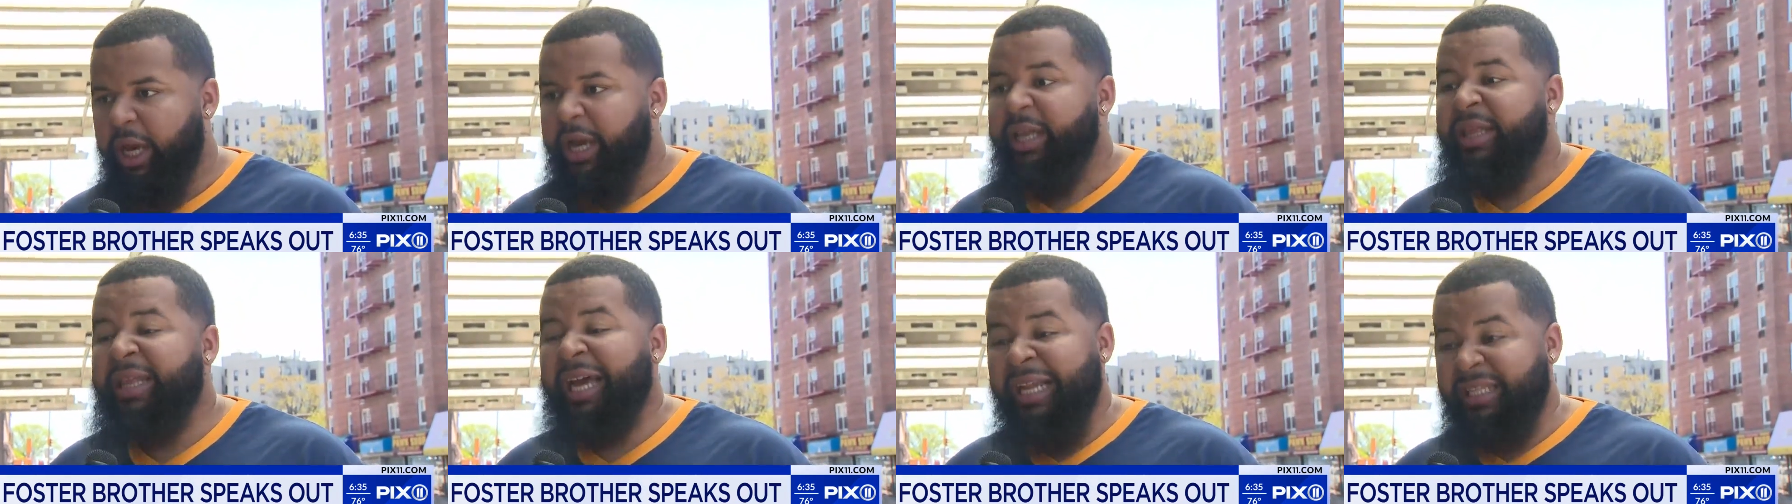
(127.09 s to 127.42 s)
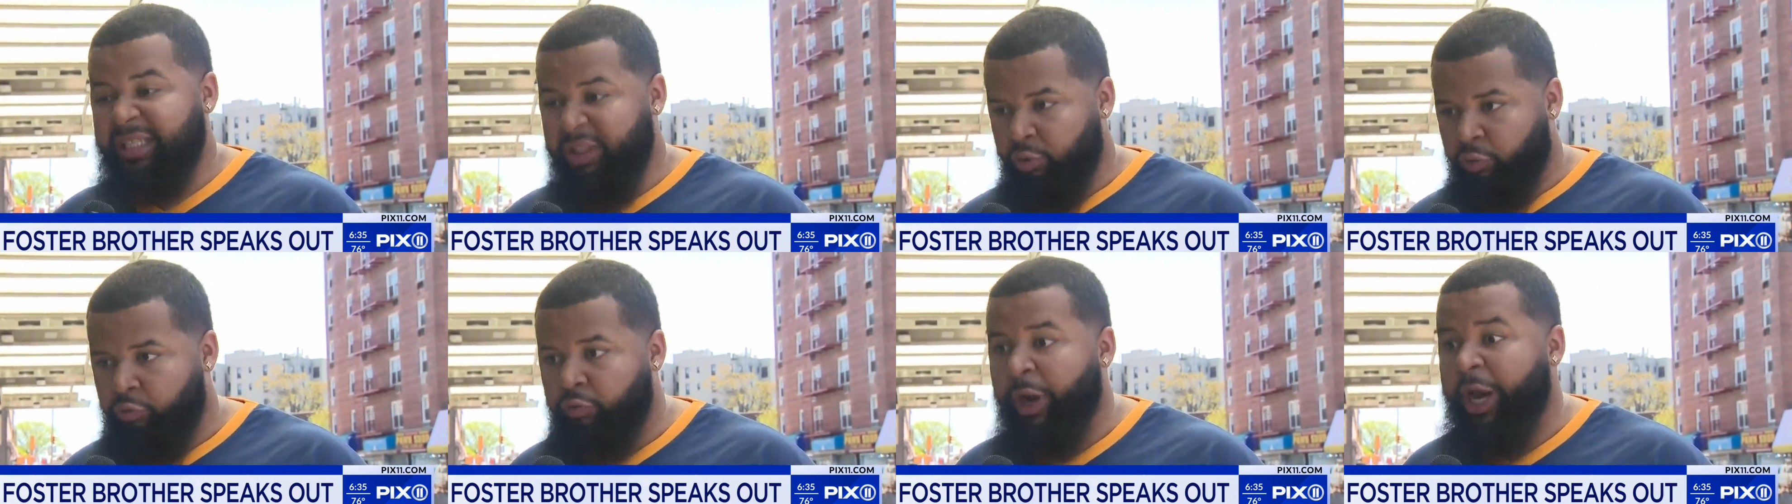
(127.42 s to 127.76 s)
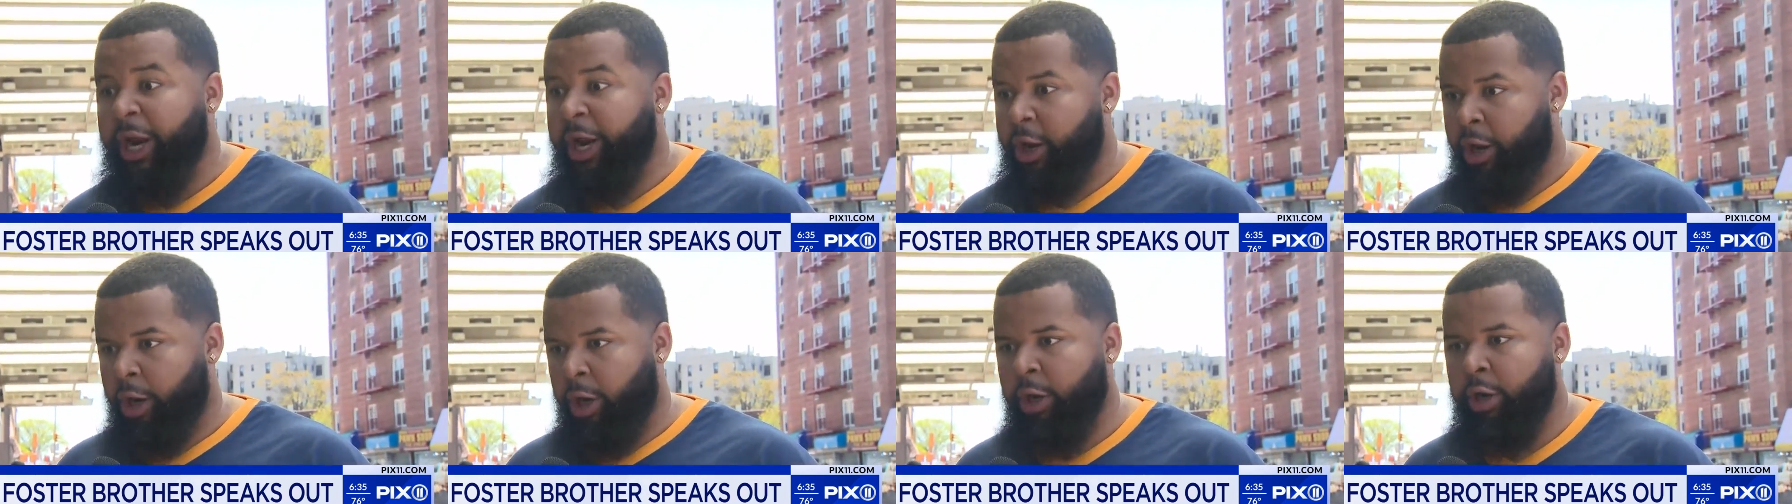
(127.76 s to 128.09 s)
That's
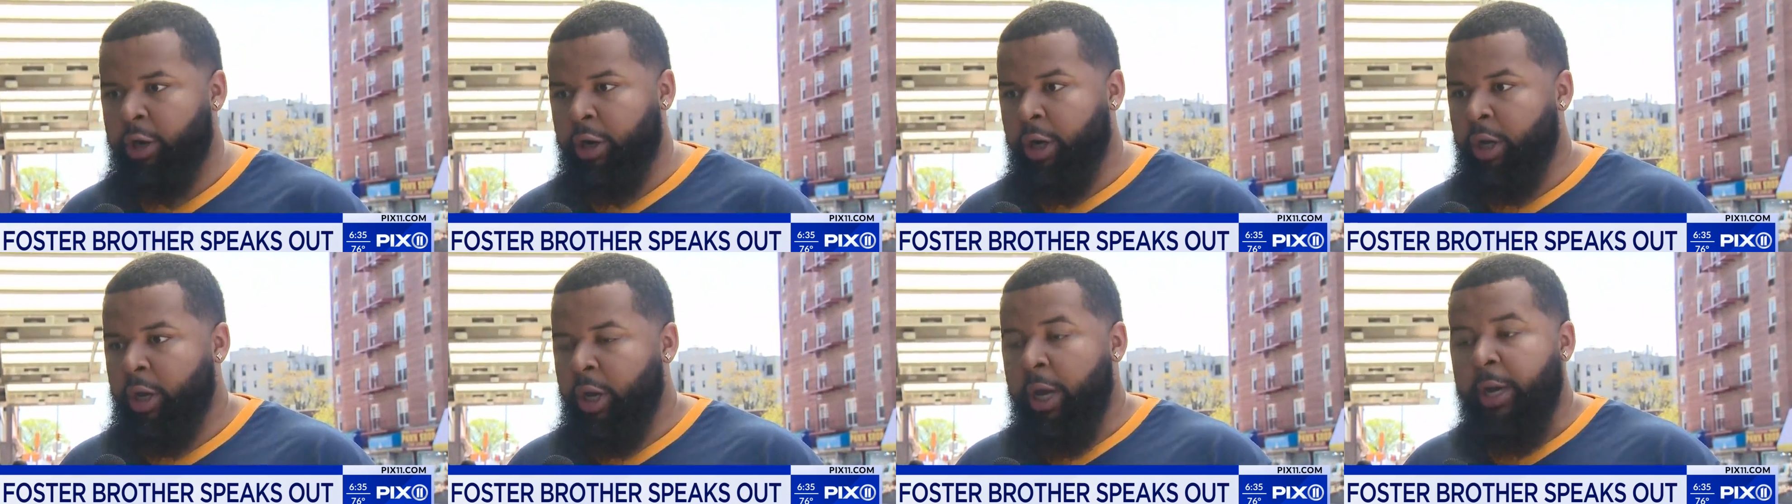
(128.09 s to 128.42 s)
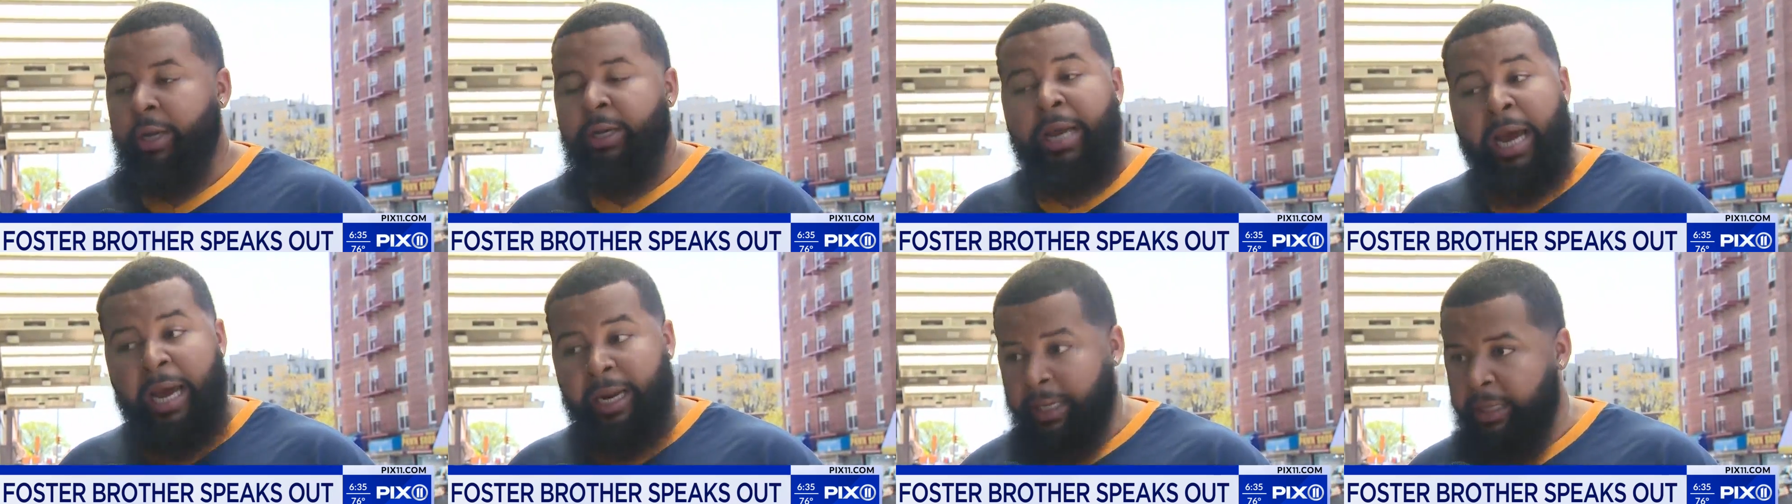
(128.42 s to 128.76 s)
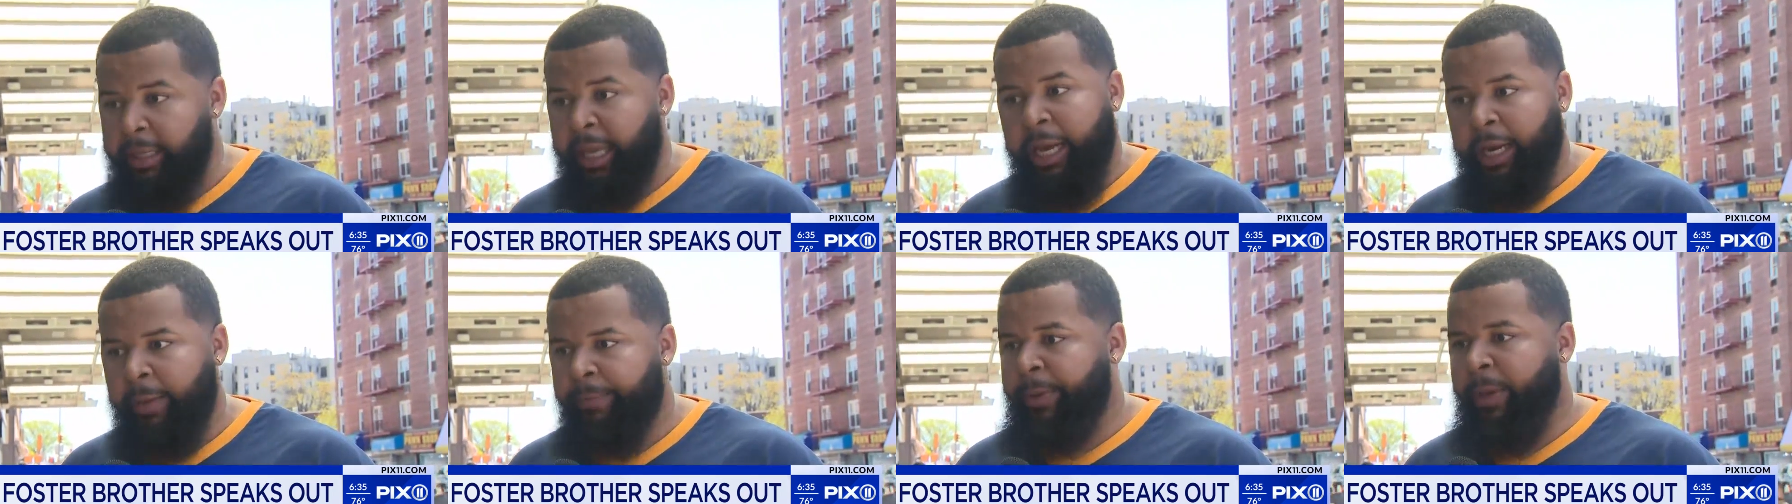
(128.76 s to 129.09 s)
rare. Not a
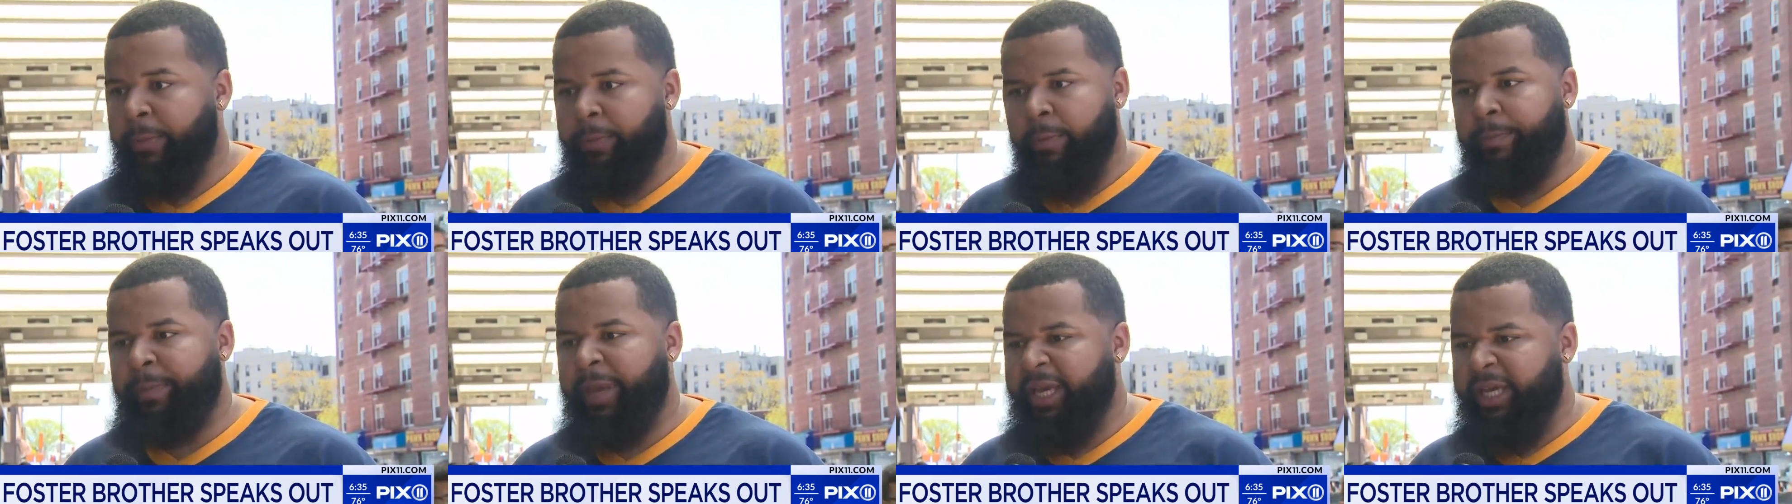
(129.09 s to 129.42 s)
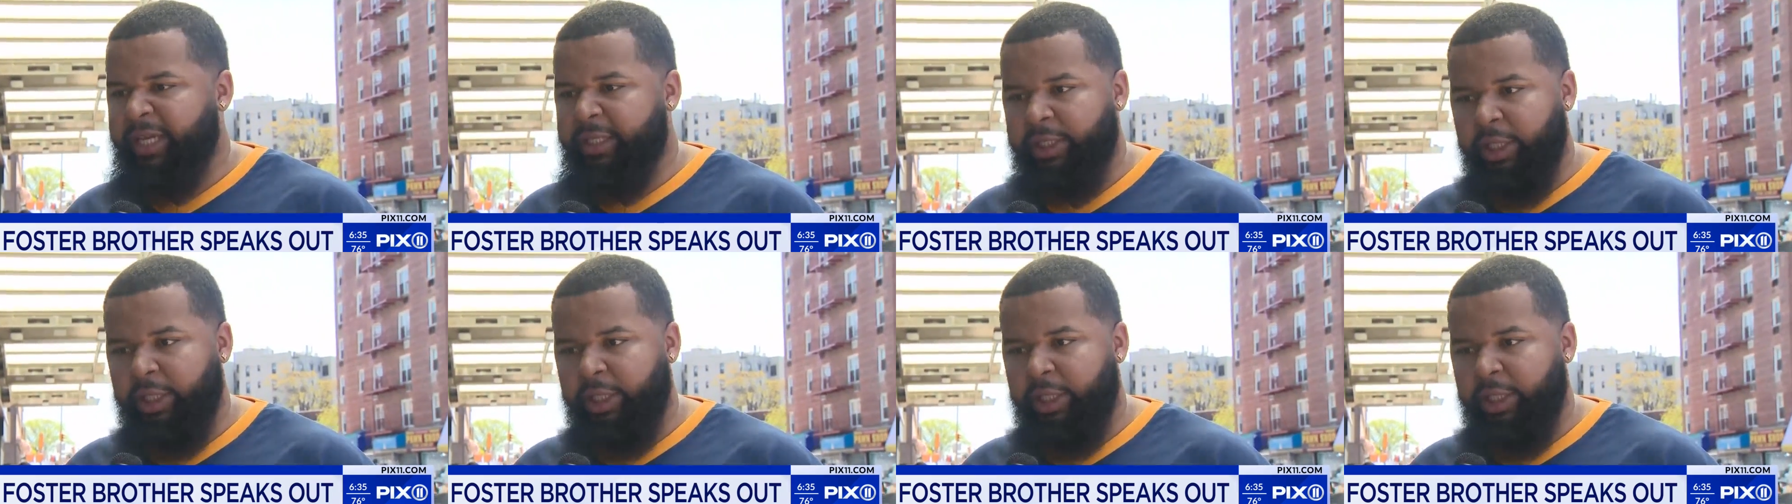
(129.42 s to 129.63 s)
lot of people make it